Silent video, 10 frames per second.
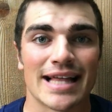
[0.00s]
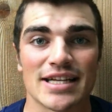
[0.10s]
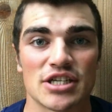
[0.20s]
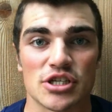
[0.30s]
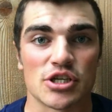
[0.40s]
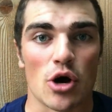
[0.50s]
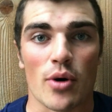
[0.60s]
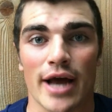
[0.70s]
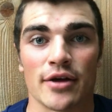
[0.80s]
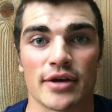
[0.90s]
that's just
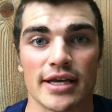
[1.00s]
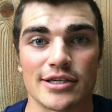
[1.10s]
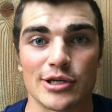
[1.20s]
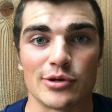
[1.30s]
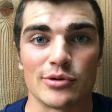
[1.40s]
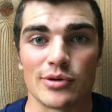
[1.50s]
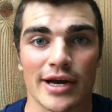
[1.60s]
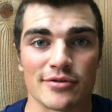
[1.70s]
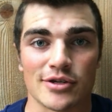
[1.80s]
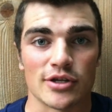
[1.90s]
so I don't get too
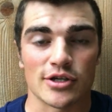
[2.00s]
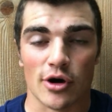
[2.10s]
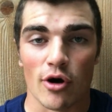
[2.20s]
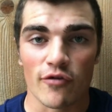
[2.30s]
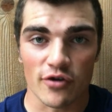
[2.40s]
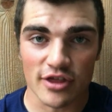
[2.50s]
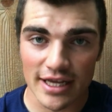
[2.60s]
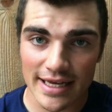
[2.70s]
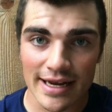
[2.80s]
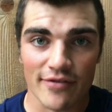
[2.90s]
I don't start
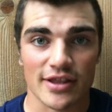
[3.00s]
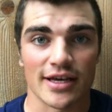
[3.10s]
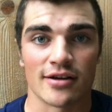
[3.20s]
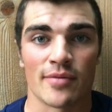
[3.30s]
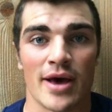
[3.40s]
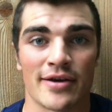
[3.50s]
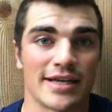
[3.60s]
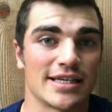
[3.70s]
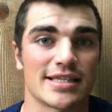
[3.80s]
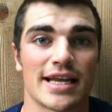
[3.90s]
overthinking everything on the
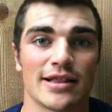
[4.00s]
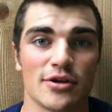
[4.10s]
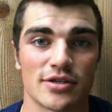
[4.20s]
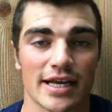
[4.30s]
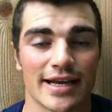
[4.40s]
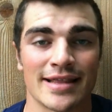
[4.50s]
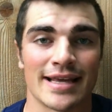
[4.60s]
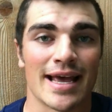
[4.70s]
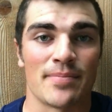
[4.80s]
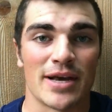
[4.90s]
mound. I just stay loose. Like in
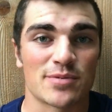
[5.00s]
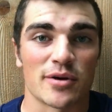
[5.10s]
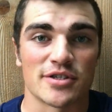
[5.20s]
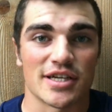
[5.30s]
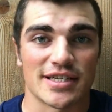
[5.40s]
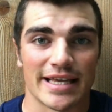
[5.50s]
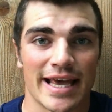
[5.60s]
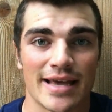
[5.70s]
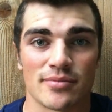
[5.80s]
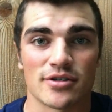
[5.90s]
the end, baseball's just a
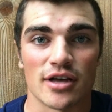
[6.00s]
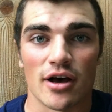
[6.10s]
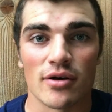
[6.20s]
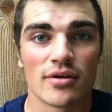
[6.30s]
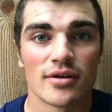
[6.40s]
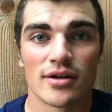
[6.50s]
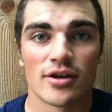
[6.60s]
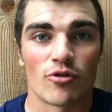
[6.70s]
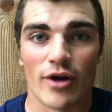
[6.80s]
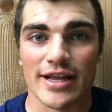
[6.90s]
game, so
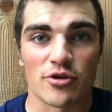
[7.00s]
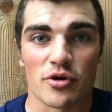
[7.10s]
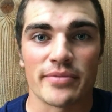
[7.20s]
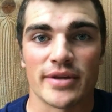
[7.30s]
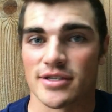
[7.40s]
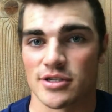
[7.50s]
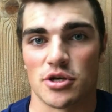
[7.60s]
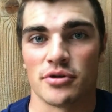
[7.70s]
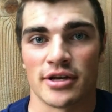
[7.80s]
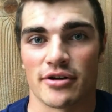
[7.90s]
writing green beans and
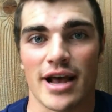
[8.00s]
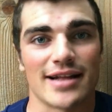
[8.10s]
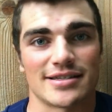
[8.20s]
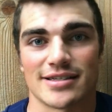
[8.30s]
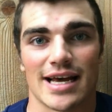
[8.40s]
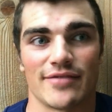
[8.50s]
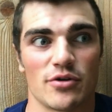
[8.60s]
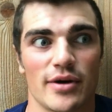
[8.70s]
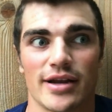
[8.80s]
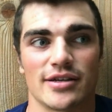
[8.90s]
tuna in your hats is kind of
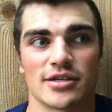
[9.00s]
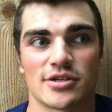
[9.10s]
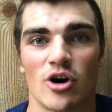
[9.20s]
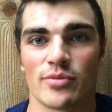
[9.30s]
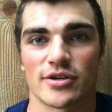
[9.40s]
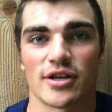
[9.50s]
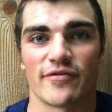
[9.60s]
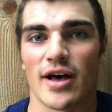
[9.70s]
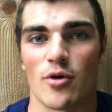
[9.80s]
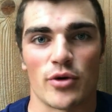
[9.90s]
a way to just calm
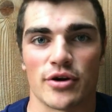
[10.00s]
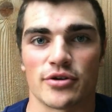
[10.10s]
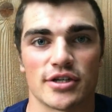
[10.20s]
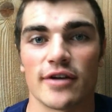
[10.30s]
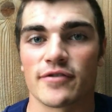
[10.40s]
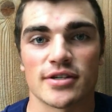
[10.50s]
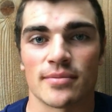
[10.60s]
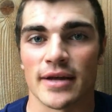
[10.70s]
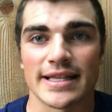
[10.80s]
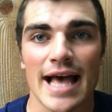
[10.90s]
yourself out, weird yourself or
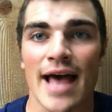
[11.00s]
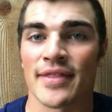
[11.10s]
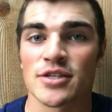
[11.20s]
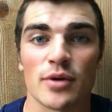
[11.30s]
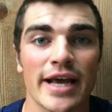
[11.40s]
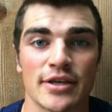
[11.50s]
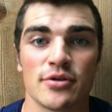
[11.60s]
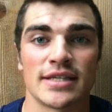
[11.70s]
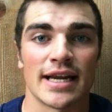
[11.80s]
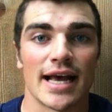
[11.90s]
something like that. And that's what I
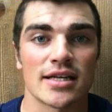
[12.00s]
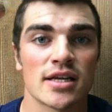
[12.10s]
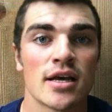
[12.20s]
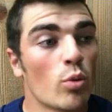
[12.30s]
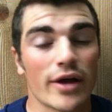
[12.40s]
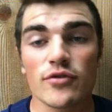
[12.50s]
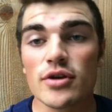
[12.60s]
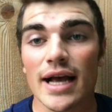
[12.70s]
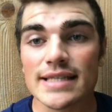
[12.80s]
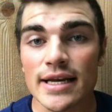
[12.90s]
used it as. Whatever
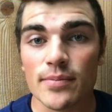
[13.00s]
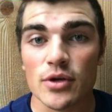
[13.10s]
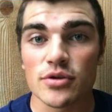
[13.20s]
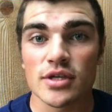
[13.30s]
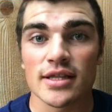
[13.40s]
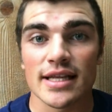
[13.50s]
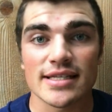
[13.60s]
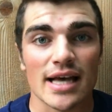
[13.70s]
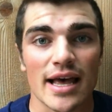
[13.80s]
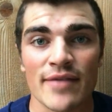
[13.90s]
you guys end up using
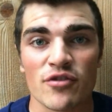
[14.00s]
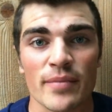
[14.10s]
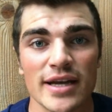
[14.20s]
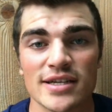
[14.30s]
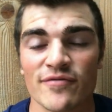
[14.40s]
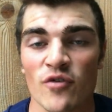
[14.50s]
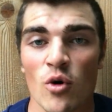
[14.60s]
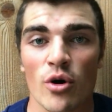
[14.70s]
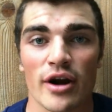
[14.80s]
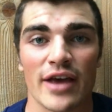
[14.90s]
this uh, information
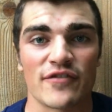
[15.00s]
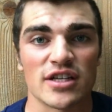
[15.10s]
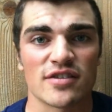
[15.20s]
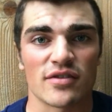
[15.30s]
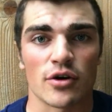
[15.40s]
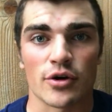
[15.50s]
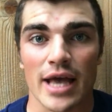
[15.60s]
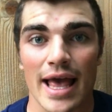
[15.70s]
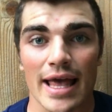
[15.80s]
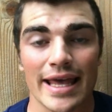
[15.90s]
for, if it's for
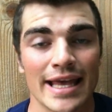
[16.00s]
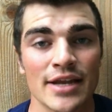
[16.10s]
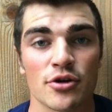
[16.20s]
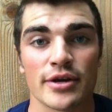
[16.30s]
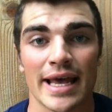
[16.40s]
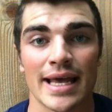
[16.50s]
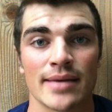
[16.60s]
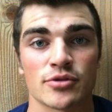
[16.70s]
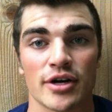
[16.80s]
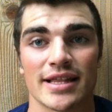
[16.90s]
in your
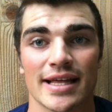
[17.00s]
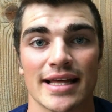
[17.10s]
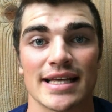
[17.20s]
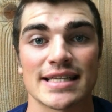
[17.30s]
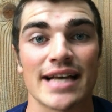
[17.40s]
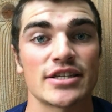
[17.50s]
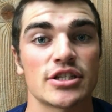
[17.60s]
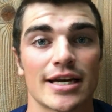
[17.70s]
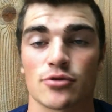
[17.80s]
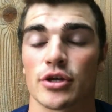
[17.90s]
games or anything like this, I
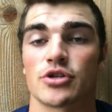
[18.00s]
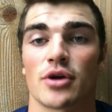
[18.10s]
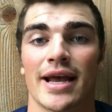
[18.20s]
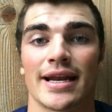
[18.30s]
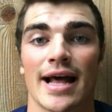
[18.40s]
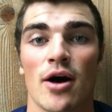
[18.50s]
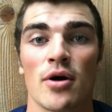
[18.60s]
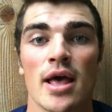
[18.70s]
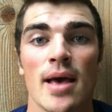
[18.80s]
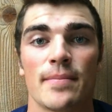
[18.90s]
suggest really trying it
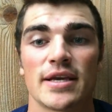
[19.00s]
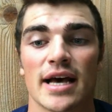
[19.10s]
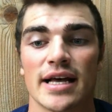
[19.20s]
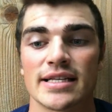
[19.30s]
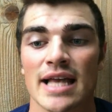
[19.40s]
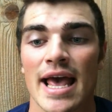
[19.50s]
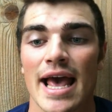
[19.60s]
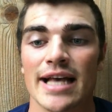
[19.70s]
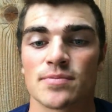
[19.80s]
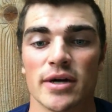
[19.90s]
out because
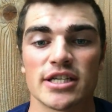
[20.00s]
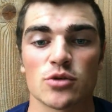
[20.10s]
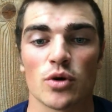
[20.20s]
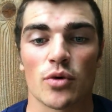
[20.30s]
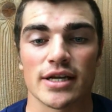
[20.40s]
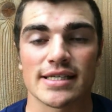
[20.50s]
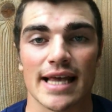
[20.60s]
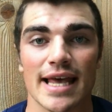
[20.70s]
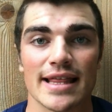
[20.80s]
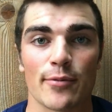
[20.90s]
as much as we want to
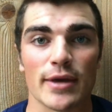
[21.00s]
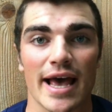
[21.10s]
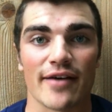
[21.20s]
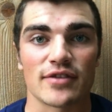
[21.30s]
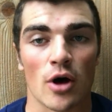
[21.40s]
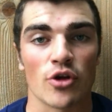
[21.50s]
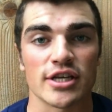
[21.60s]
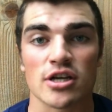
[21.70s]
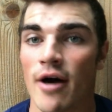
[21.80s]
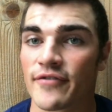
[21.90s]
say that we have all
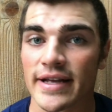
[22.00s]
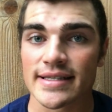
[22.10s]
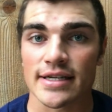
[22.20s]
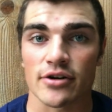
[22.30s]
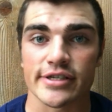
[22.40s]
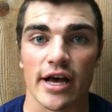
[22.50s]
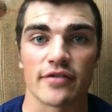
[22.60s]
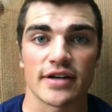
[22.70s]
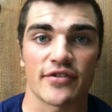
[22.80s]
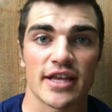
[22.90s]
this confidence in
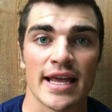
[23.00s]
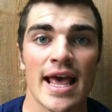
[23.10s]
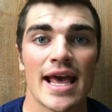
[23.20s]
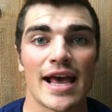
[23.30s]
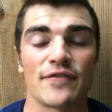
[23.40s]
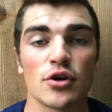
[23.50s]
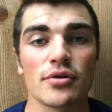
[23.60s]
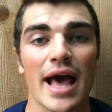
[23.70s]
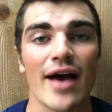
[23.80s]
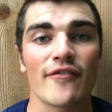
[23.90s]
ourselves and everything, if you
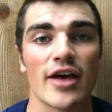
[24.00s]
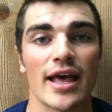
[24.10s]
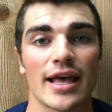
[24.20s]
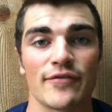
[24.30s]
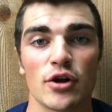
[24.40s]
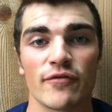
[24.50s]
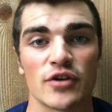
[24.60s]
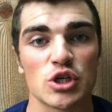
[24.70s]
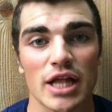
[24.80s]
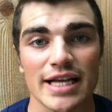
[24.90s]
don't have, if you don't
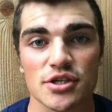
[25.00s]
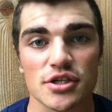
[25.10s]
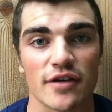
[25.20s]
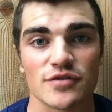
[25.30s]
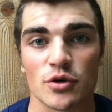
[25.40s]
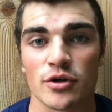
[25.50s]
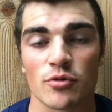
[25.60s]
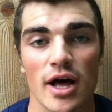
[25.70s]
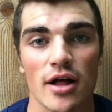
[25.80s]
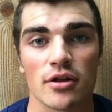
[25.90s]
visualize yourself
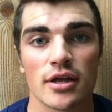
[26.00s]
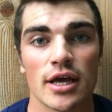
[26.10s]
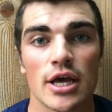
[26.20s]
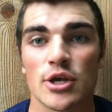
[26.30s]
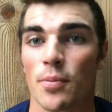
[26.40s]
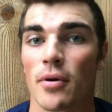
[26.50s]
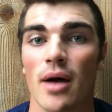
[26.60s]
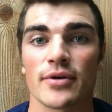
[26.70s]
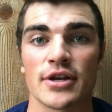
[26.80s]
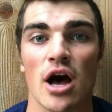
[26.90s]
doing well, you're
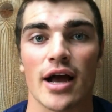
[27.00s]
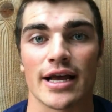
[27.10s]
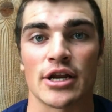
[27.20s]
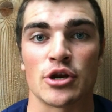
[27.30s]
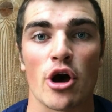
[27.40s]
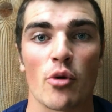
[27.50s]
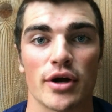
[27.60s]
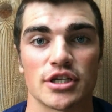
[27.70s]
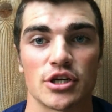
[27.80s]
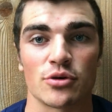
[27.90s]
probably not going to know
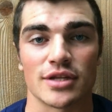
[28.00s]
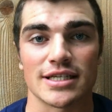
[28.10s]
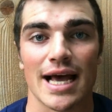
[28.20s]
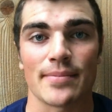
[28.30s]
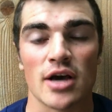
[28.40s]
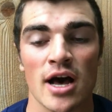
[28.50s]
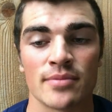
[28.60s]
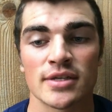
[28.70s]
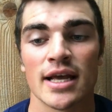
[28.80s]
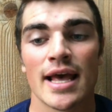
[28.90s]
what to do when the time
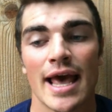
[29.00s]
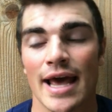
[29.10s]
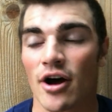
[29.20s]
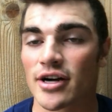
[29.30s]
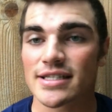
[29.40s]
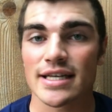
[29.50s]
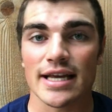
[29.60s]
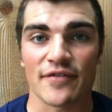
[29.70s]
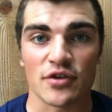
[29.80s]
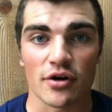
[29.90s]
comes. And
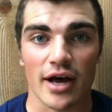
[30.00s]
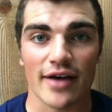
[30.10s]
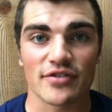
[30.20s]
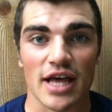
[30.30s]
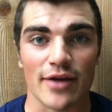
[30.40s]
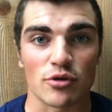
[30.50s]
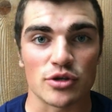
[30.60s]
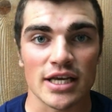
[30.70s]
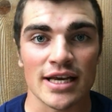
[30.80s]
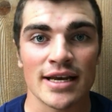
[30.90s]
honestly, if you don't have that
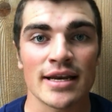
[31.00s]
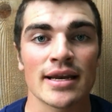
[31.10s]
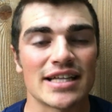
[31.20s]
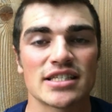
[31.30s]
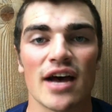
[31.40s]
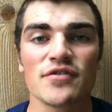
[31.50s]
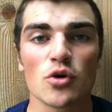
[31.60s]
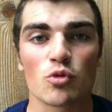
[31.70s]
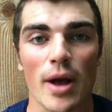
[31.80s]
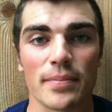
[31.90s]
routine, it's tough
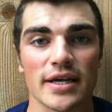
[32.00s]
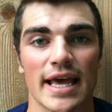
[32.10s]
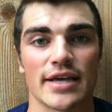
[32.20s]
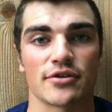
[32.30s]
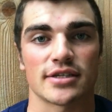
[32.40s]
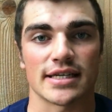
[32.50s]
to replicate your